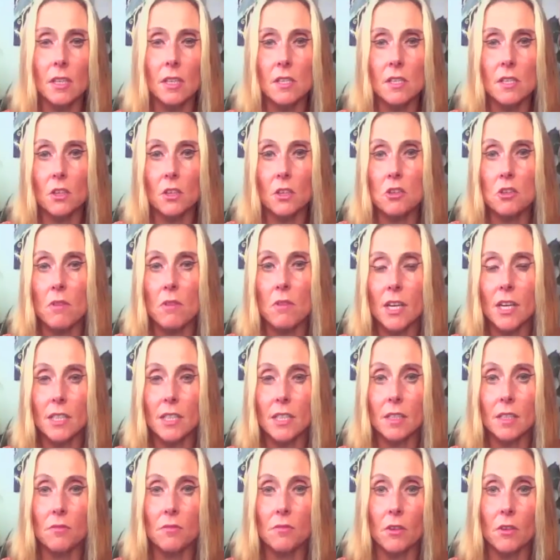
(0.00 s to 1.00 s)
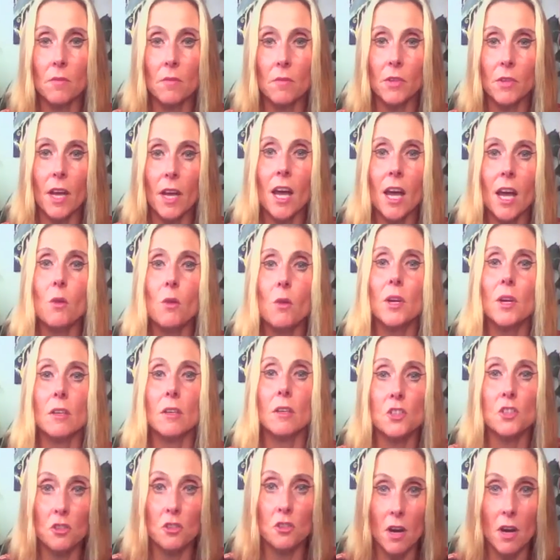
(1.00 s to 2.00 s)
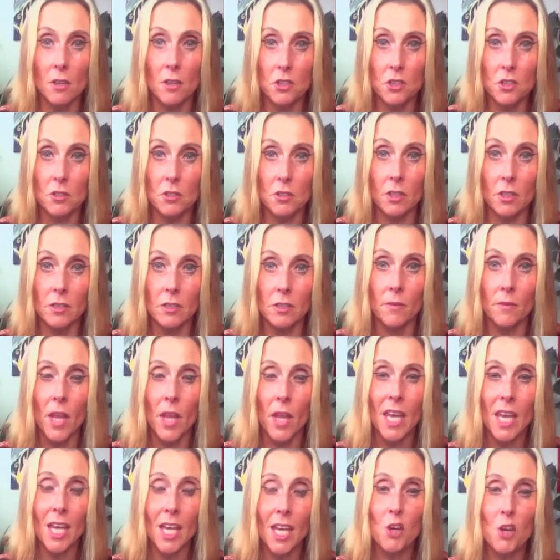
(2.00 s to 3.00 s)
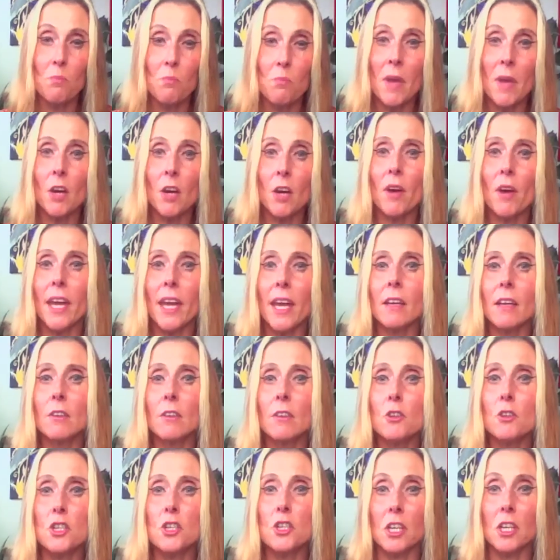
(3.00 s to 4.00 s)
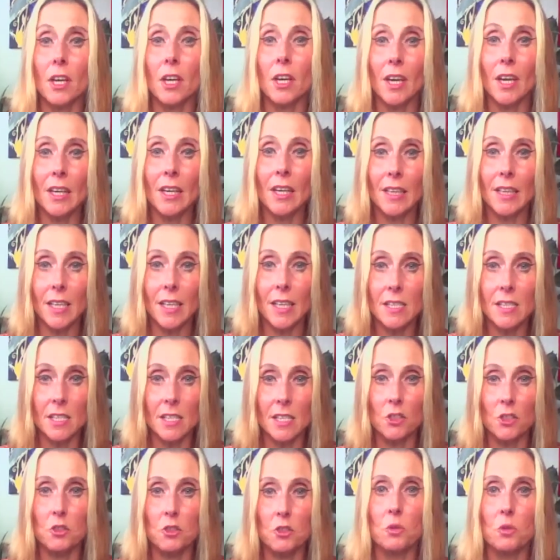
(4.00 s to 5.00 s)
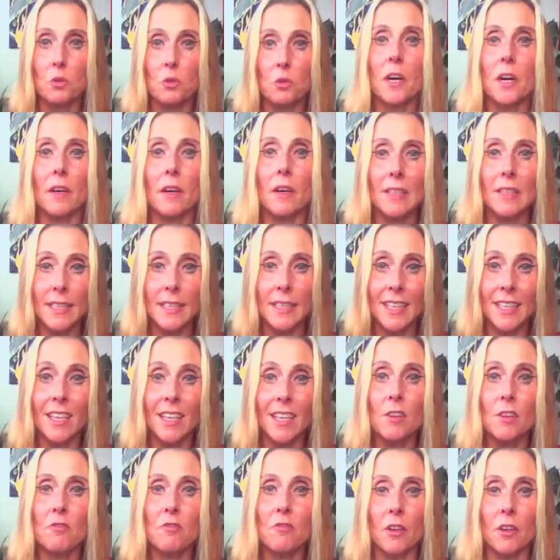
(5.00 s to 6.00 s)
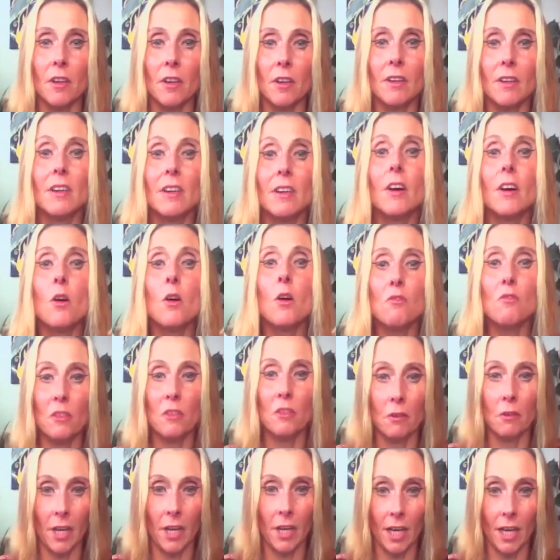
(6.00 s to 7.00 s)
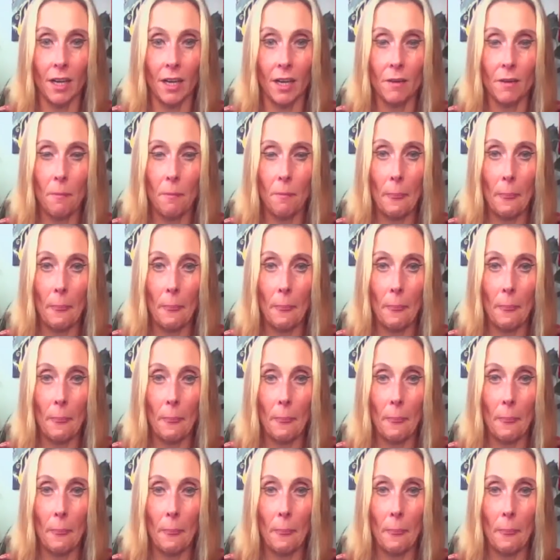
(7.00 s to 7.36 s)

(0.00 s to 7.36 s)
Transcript: the sexuality from how we are structured. Male energy is a doer, giver, offering.